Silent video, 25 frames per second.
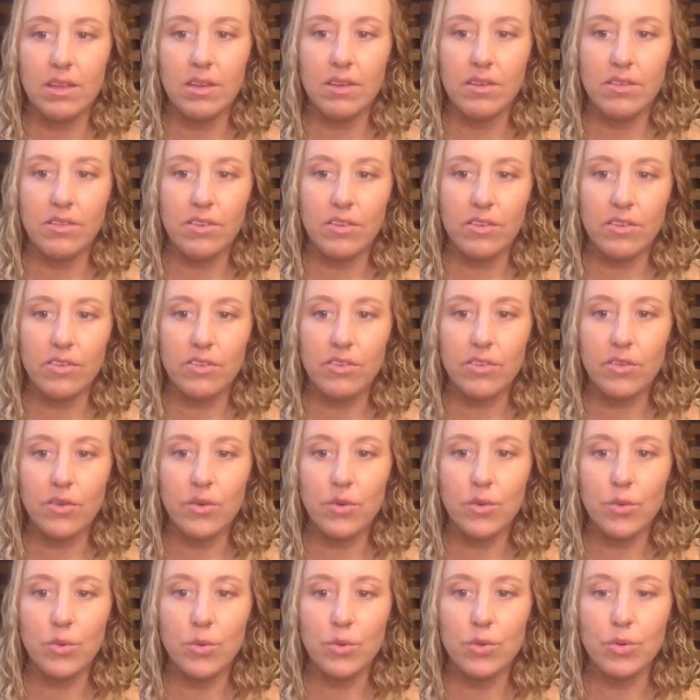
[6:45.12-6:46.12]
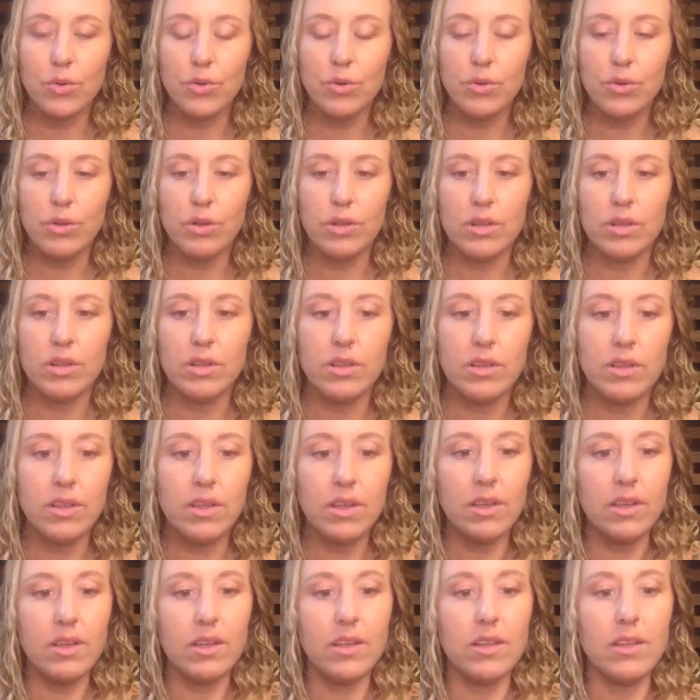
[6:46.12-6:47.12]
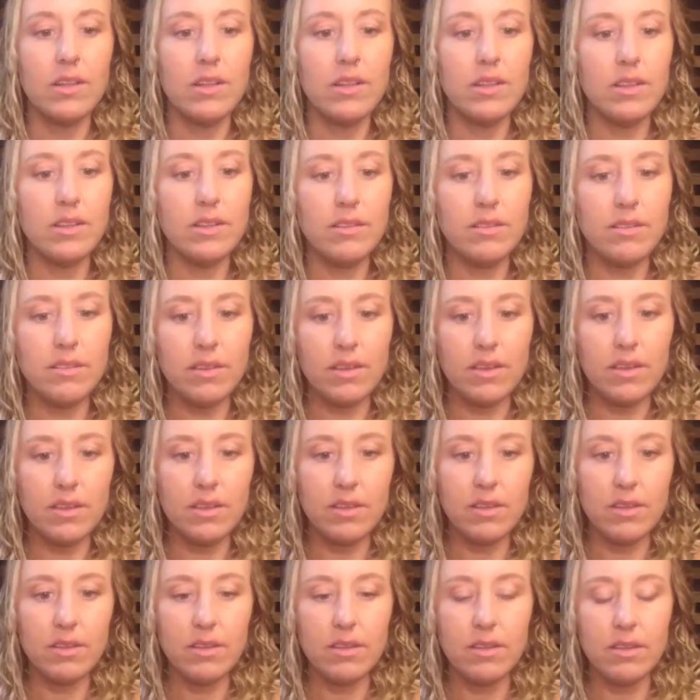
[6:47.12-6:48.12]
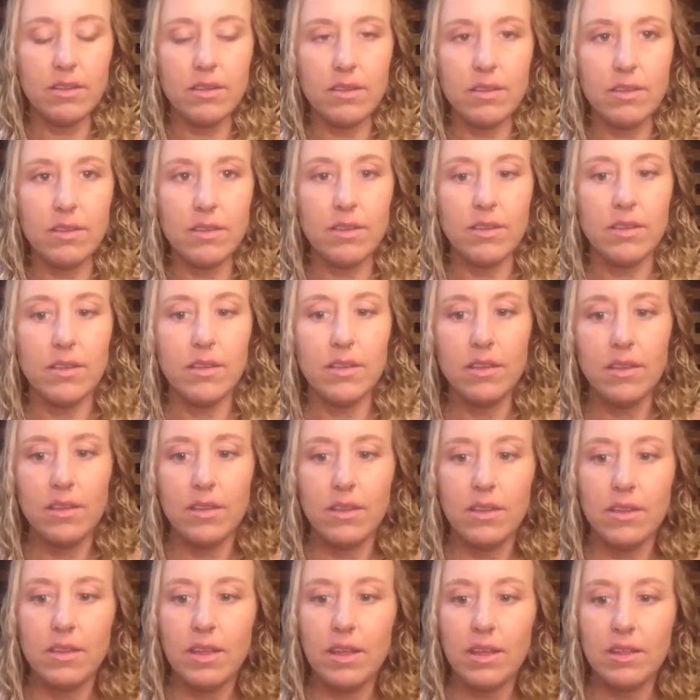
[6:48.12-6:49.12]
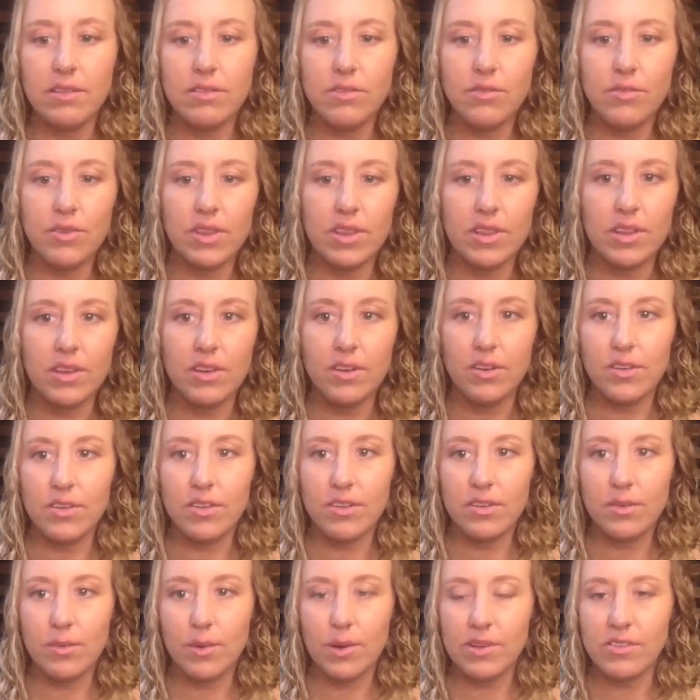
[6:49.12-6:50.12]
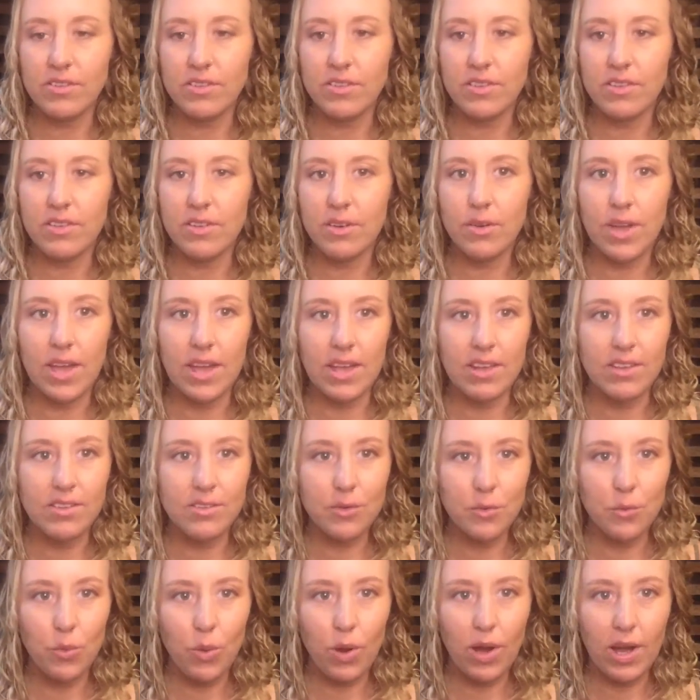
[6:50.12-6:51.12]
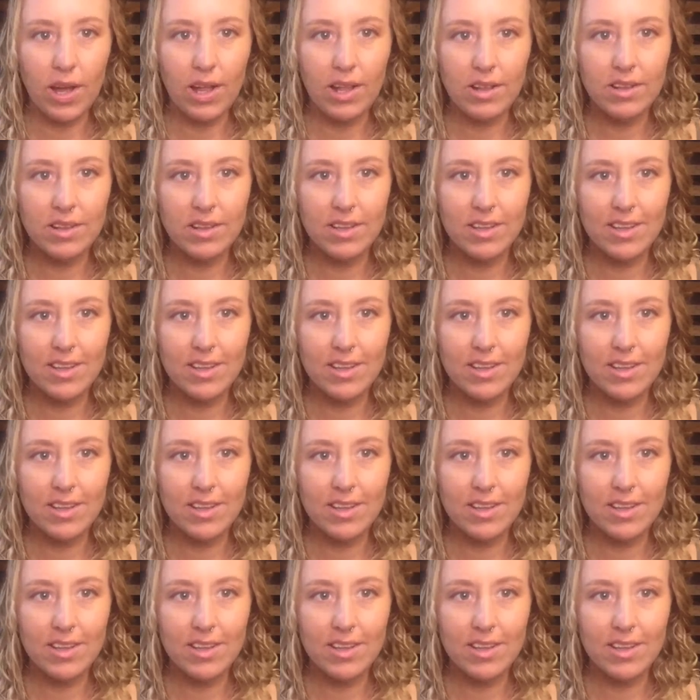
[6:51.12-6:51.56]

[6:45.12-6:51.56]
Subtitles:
just Google. Let's see. Yeah, it's a really good question. Okay, so while